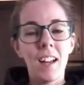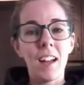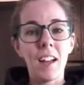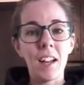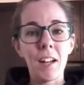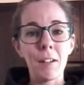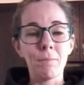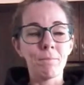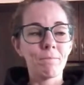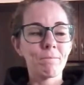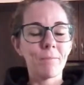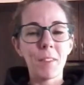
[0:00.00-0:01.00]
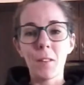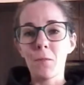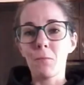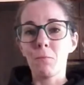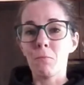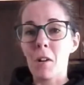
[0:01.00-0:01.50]

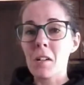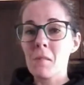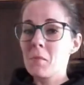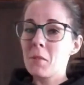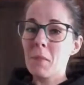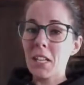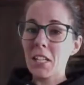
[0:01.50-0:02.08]
Welcome to my